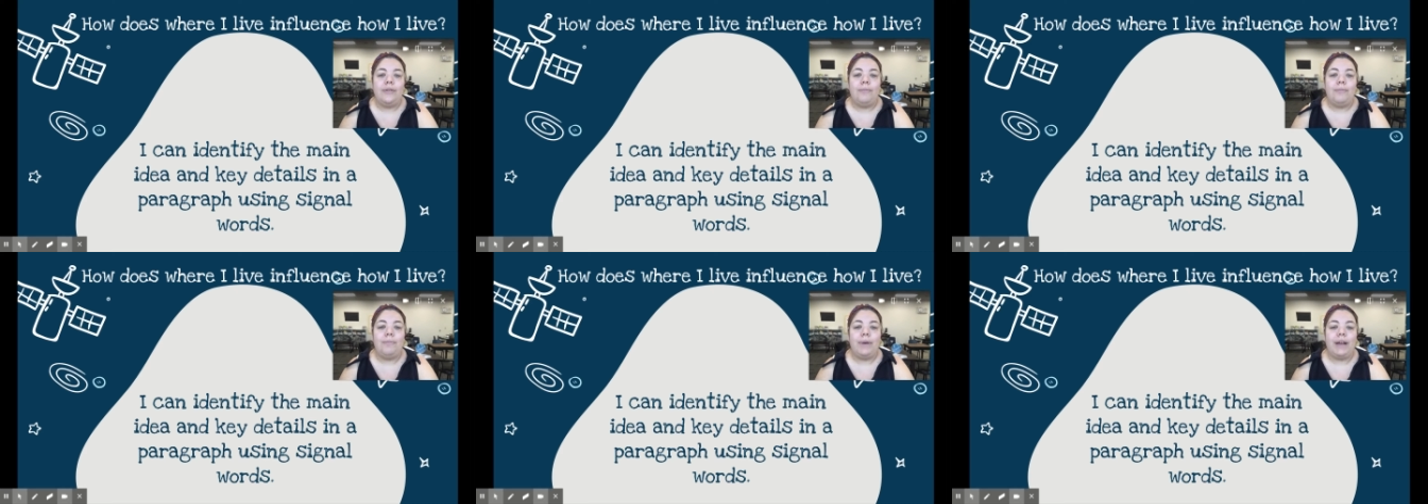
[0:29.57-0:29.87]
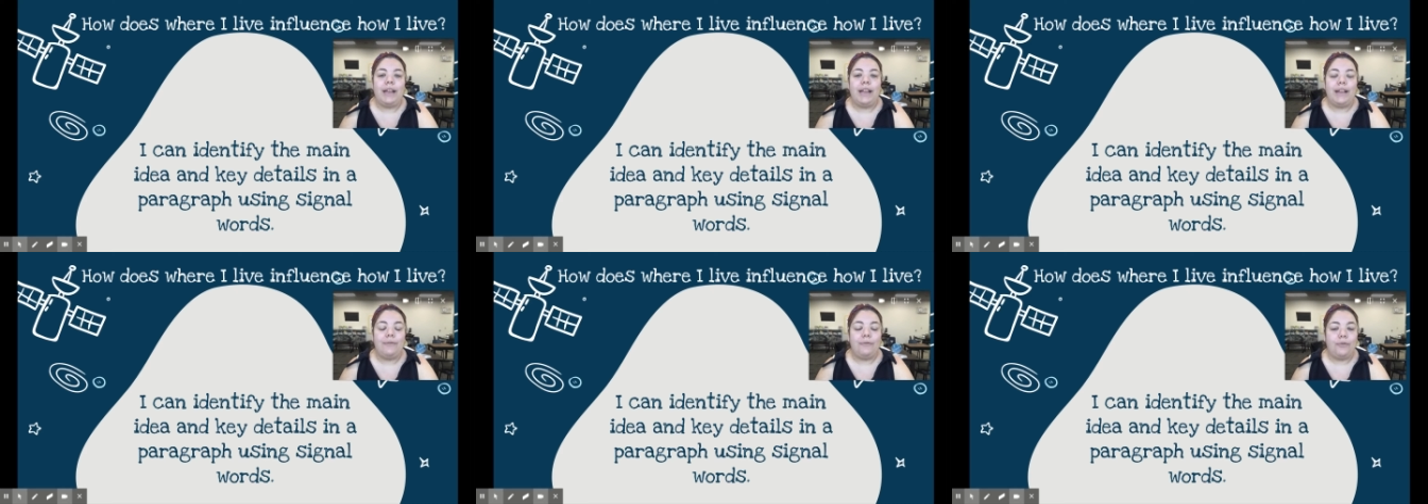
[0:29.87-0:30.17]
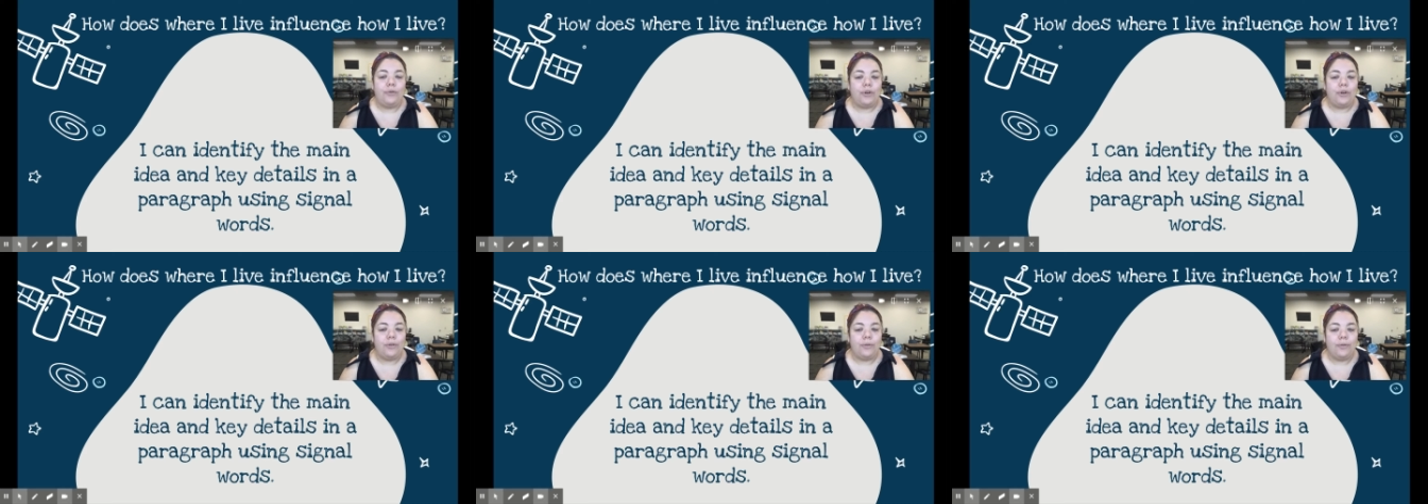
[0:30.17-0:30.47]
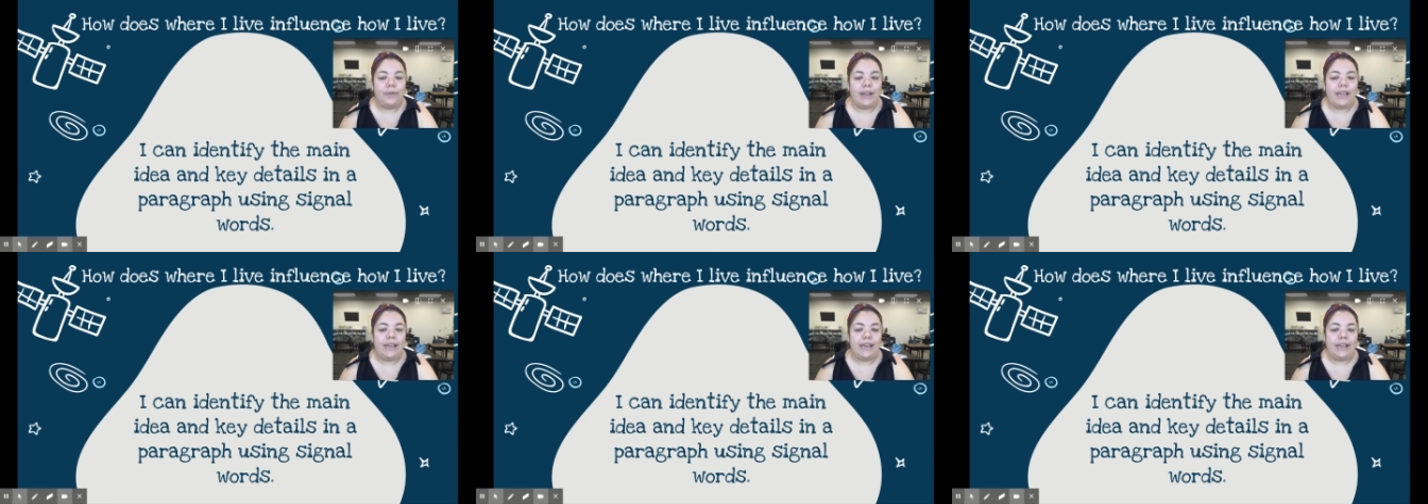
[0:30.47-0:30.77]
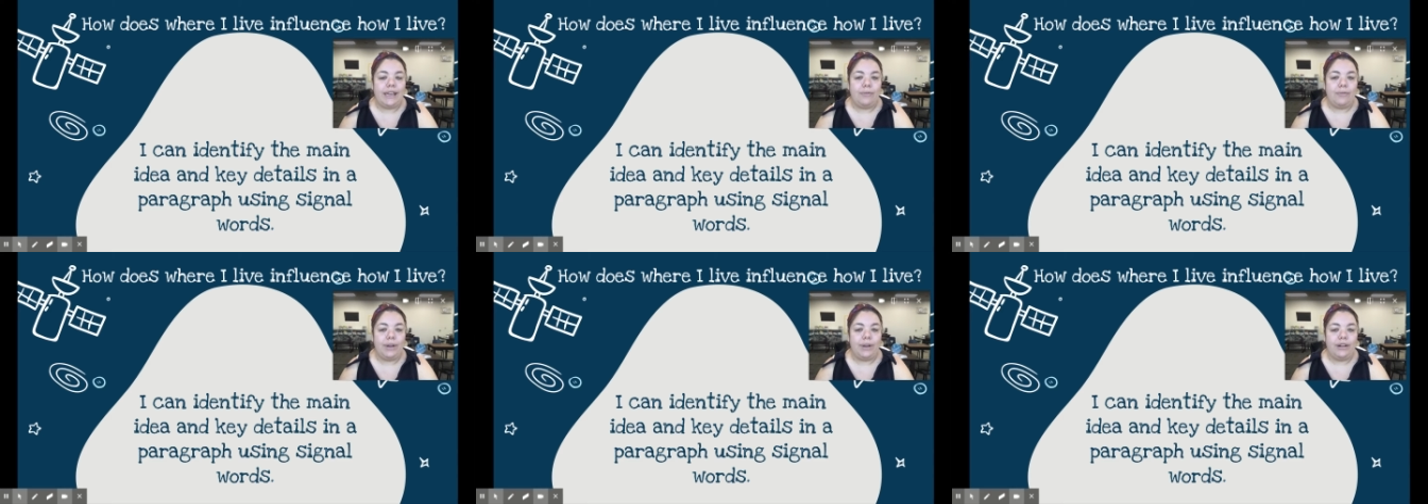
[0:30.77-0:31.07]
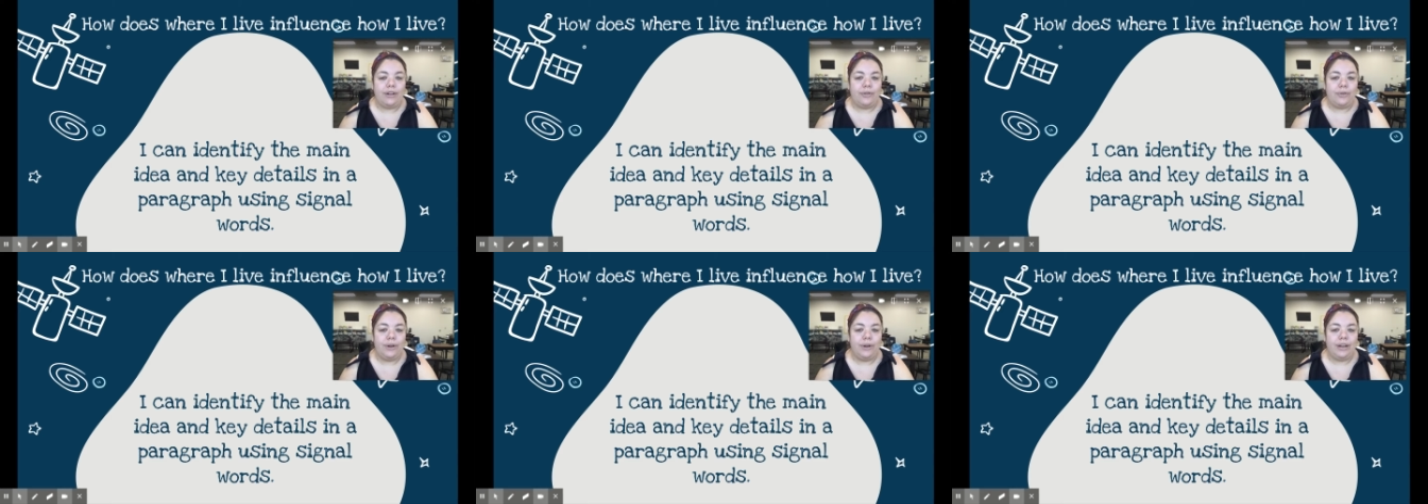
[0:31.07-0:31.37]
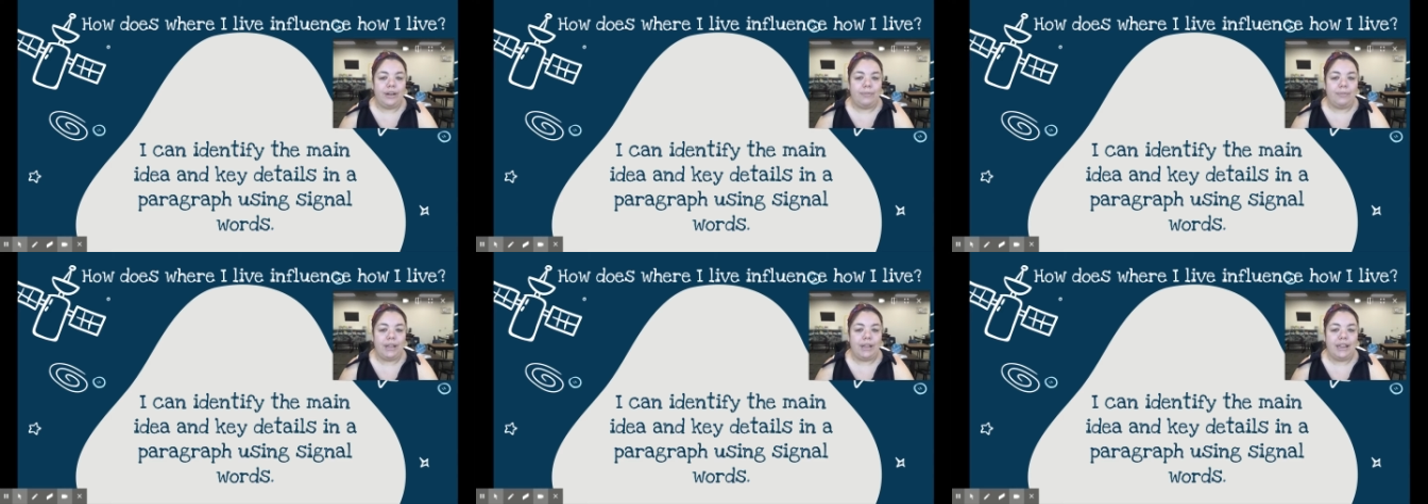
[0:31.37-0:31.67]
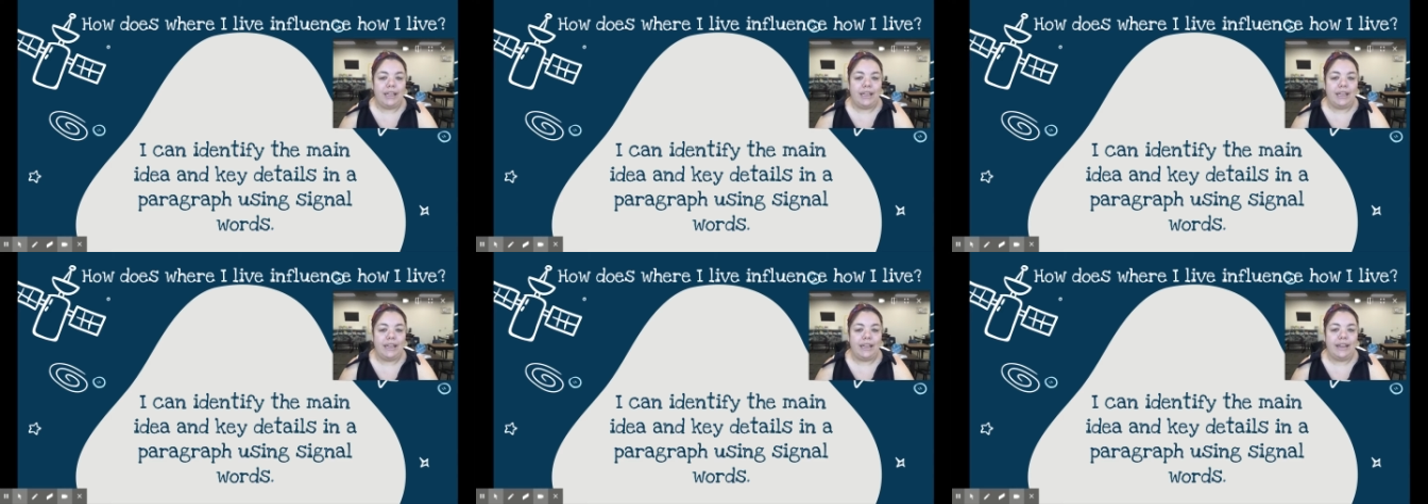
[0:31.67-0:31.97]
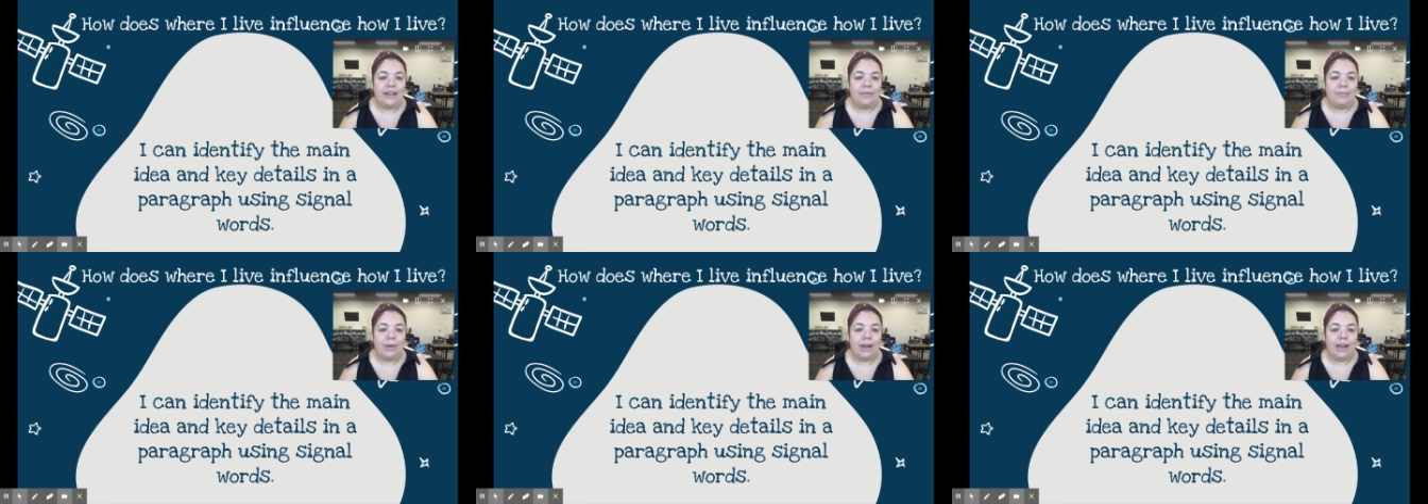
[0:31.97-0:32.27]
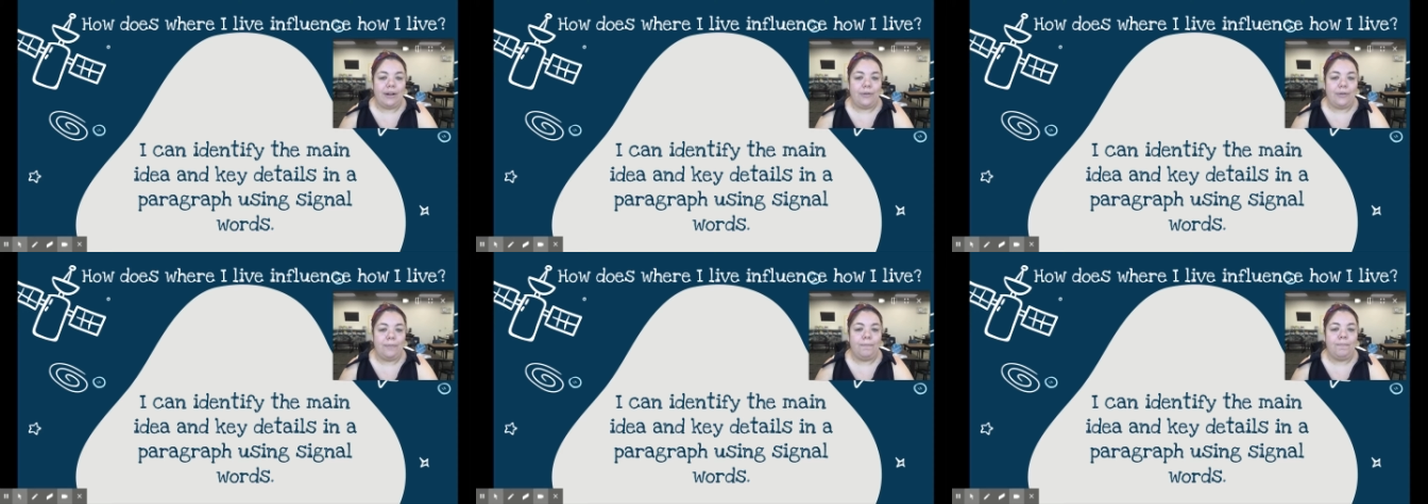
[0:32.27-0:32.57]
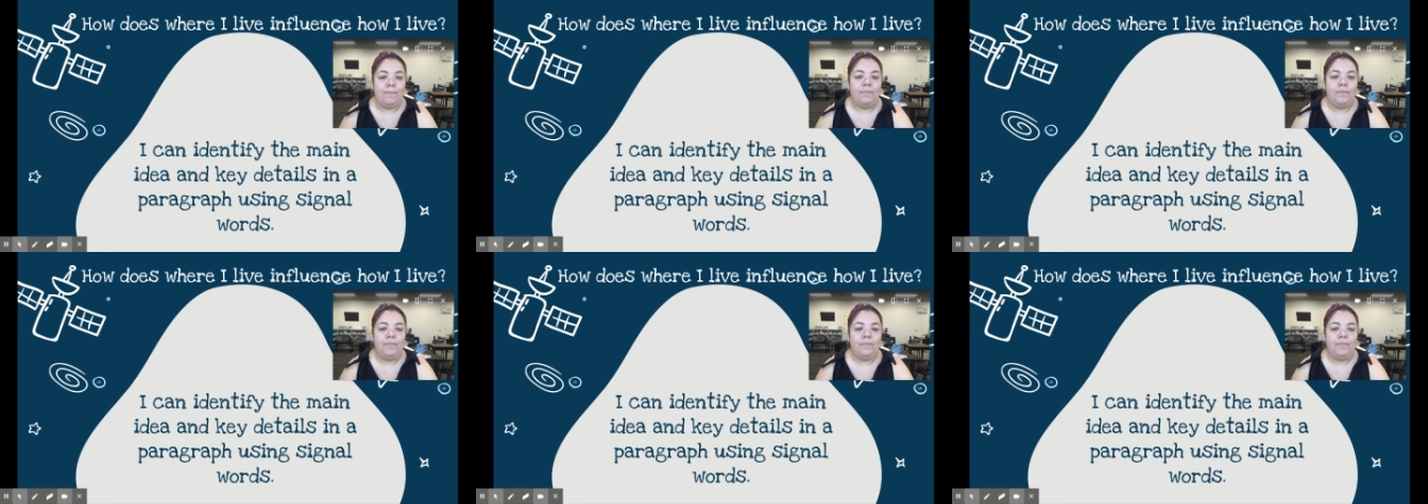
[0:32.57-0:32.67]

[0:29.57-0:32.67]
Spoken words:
But for reading, we are going to be thinking about